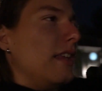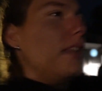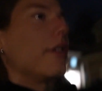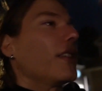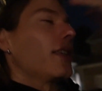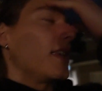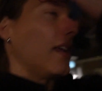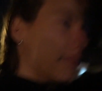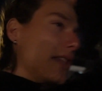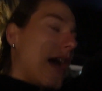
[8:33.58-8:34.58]
either at the
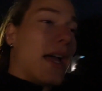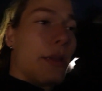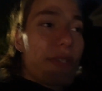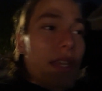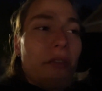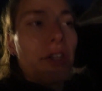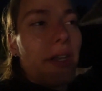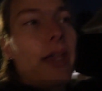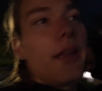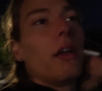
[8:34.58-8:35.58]
same times every
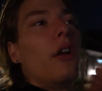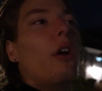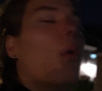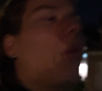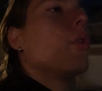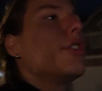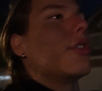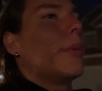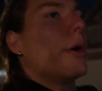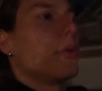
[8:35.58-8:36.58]
day, or you're
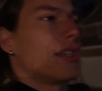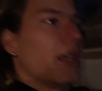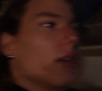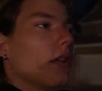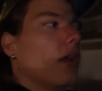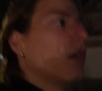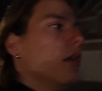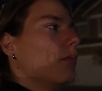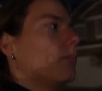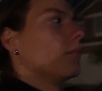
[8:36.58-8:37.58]
posting
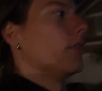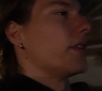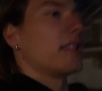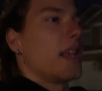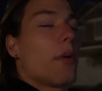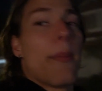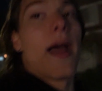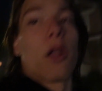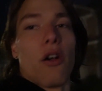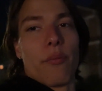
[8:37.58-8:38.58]
the same
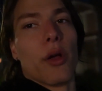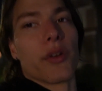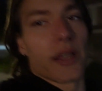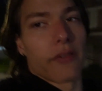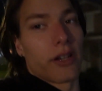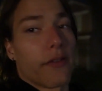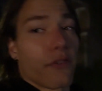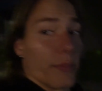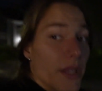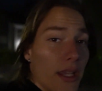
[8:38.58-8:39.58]
amount of posts every day.
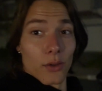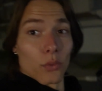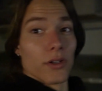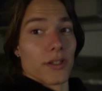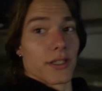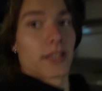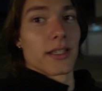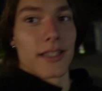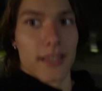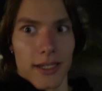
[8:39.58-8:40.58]
For me, it was
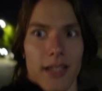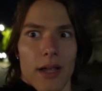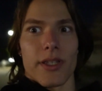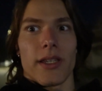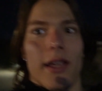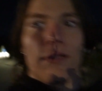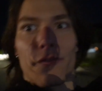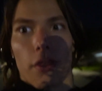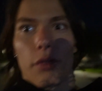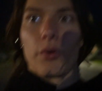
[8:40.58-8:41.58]
6 times a day
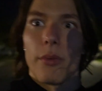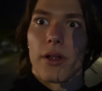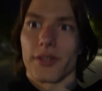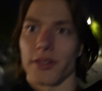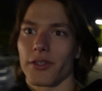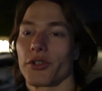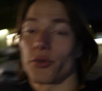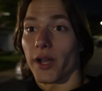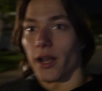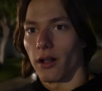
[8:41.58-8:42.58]
for 3 months
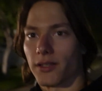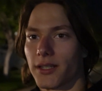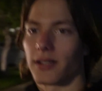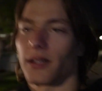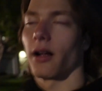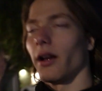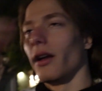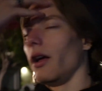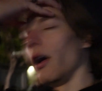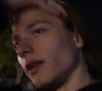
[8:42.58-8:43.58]
straight on TikTok
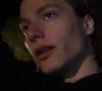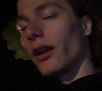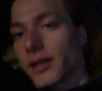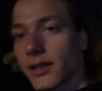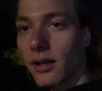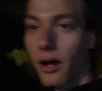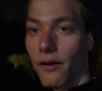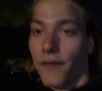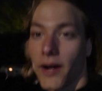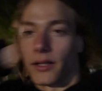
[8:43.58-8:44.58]
until I
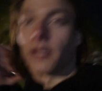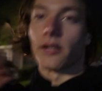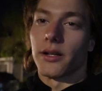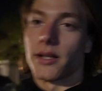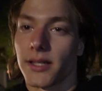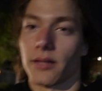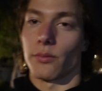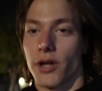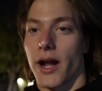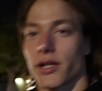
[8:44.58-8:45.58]
finally started to see some
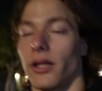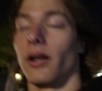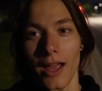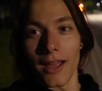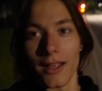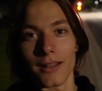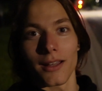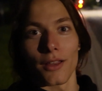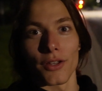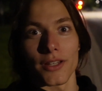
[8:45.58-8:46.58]
traction. And
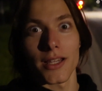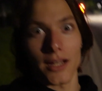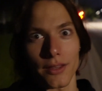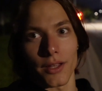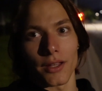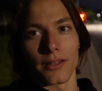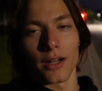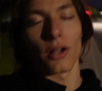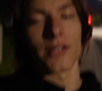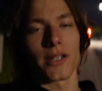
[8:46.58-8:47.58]
the second thing that
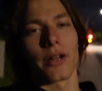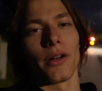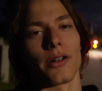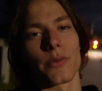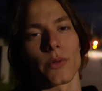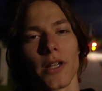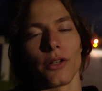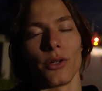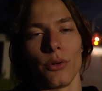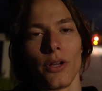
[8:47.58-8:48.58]
content creators will tell
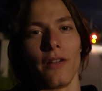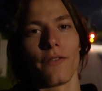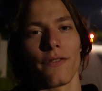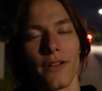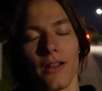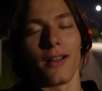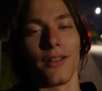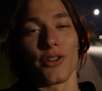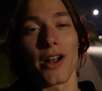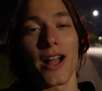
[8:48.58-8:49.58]
you if
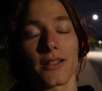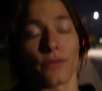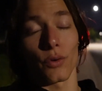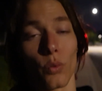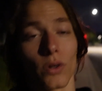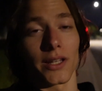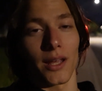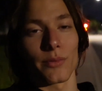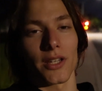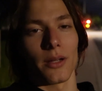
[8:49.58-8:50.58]
you're asking for one
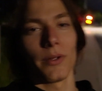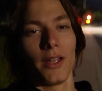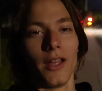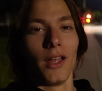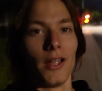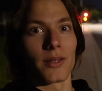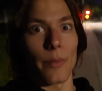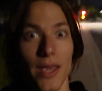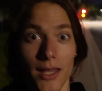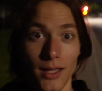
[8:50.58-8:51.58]
game tip to
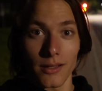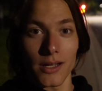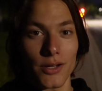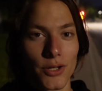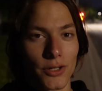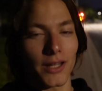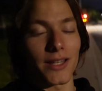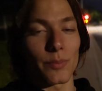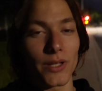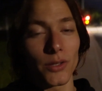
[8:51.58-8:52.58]
make it in the industry
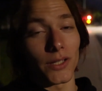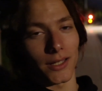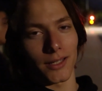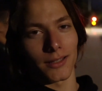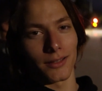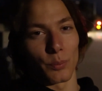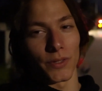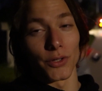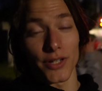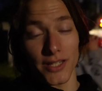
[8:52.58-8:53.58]
is be unique.
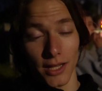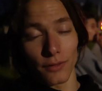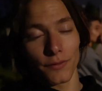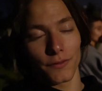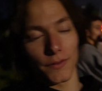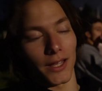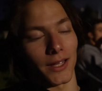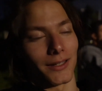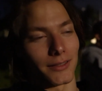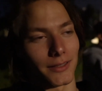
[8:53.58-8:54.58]
Be yourself,
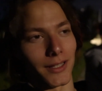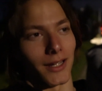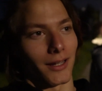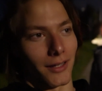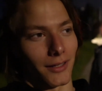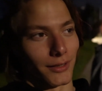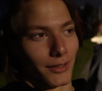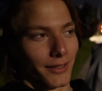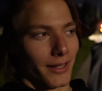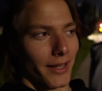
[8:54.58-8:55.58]
and
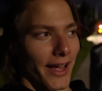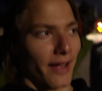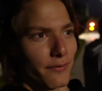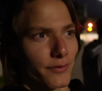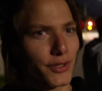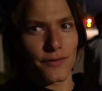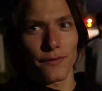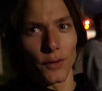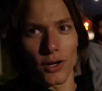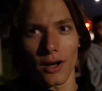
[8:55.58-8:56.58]
have just
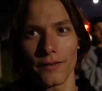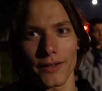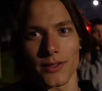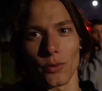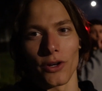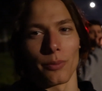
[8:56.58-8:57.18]
full confidence in what you're